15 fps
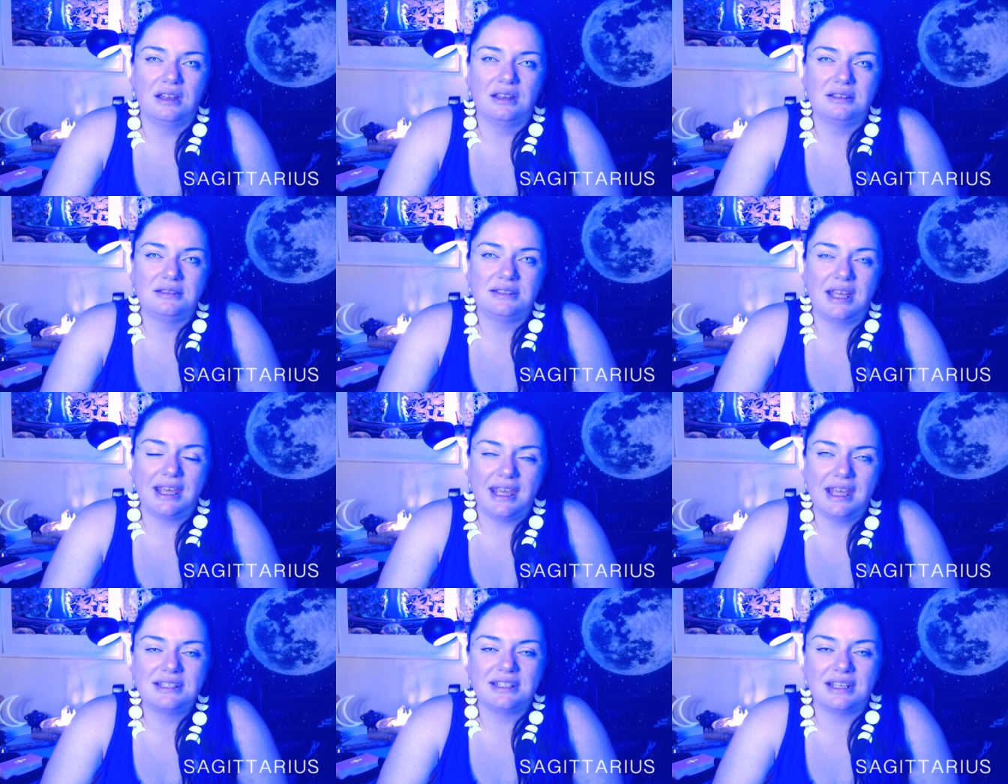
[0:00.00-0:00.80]
taking
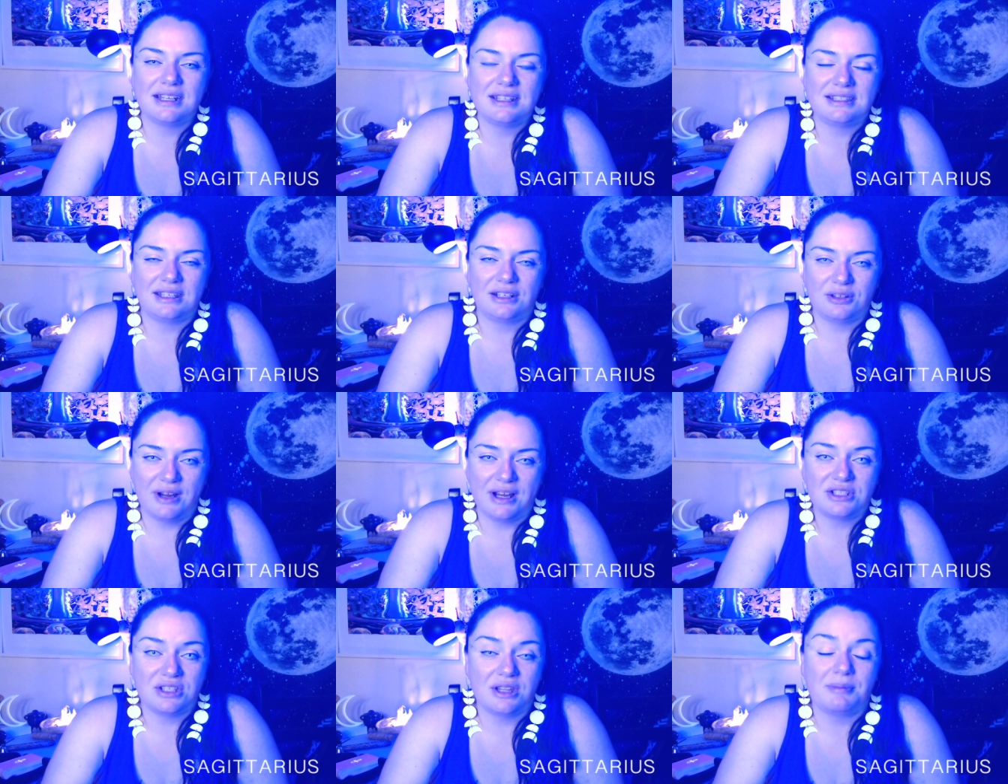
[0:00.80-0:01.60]
into
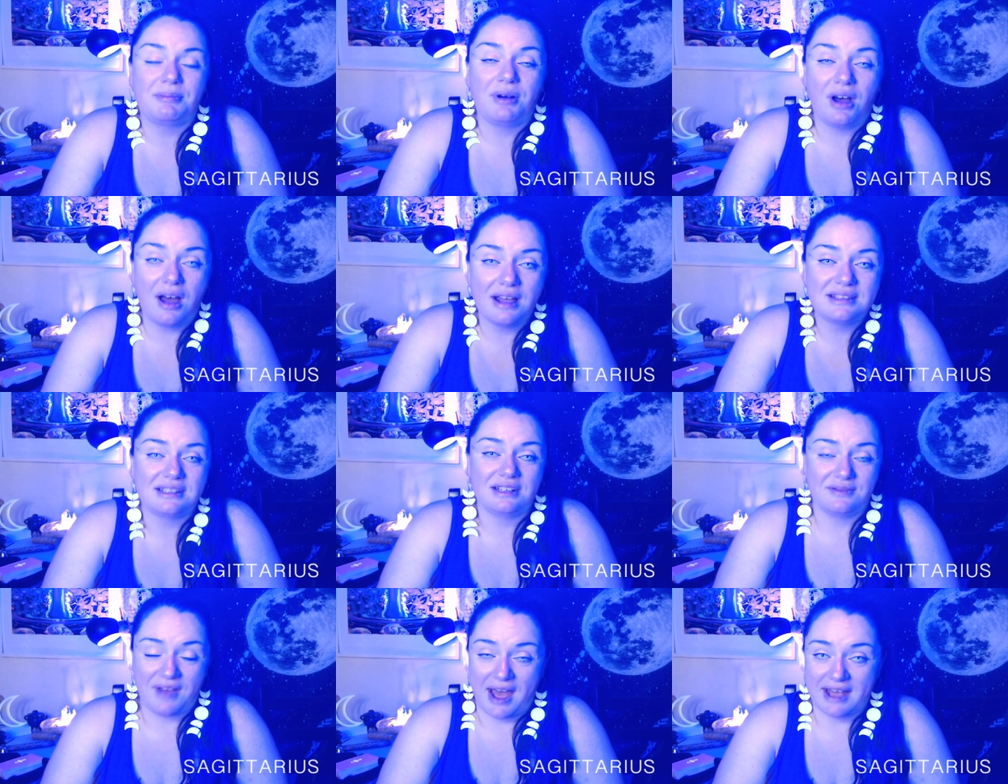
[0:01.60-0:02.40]
consideration the
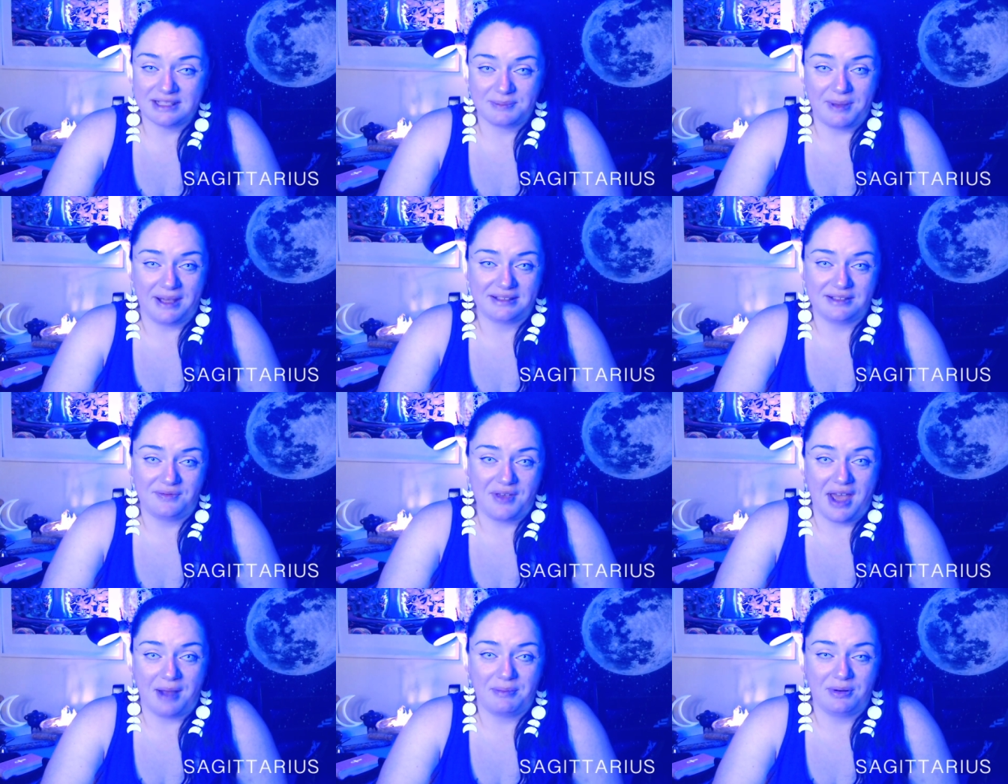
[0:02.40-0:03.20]
positive aspects of
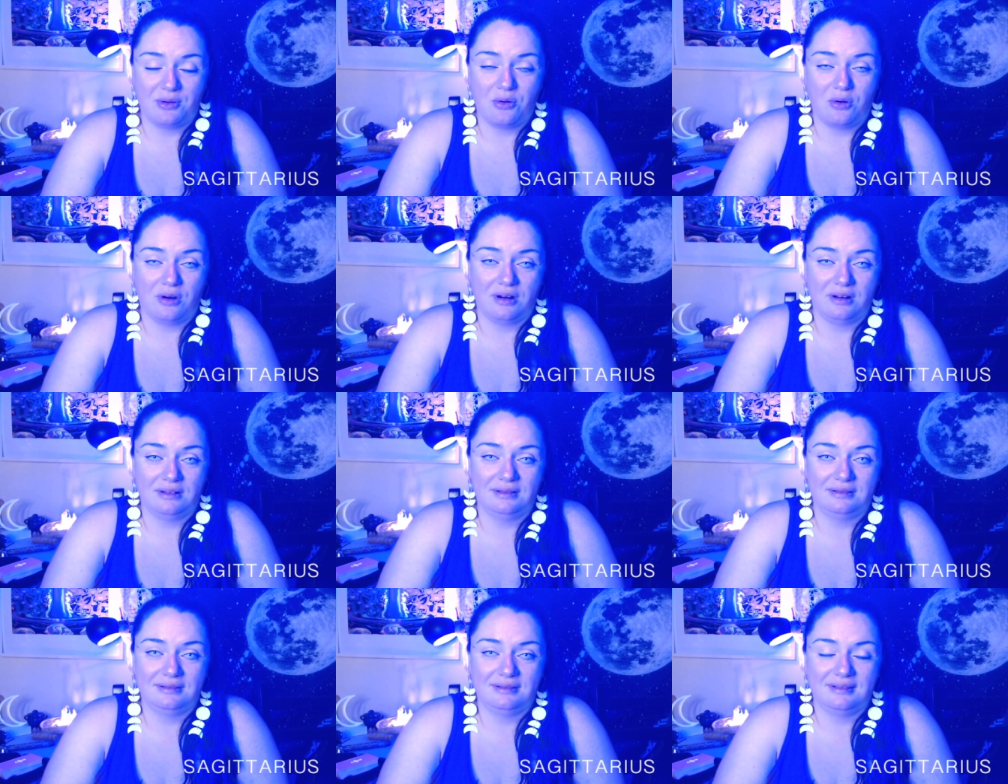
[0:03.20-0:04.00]
Capricorn
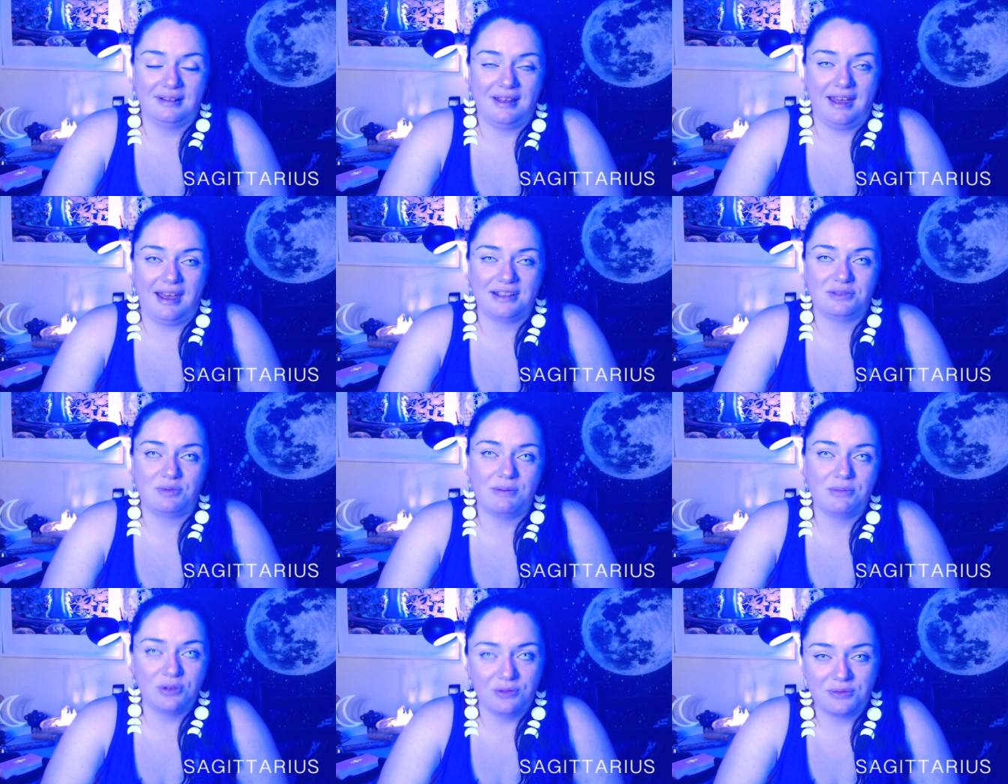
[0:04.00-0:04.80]
as we
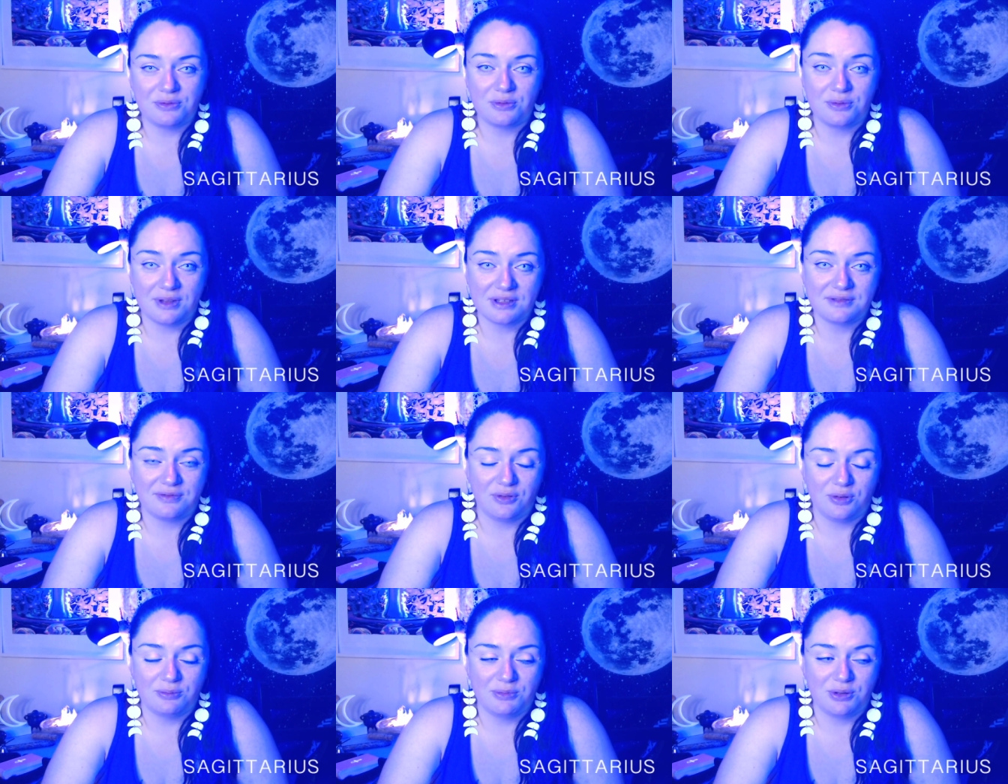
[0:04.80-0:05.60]
move through this
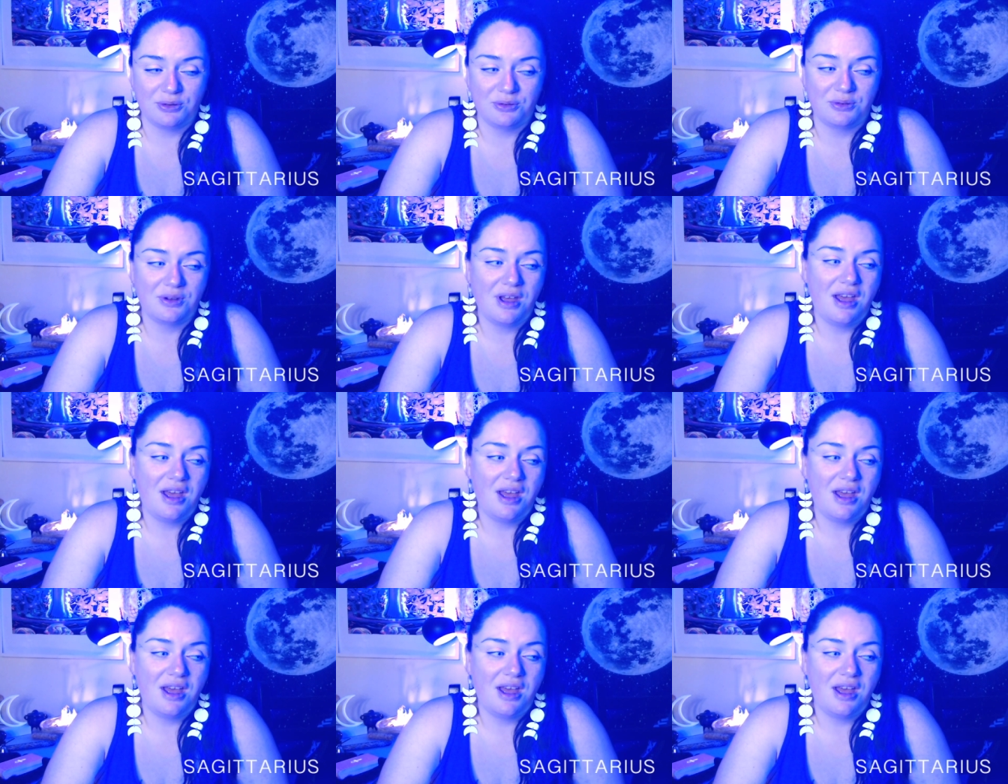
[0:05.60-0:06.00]
full moon.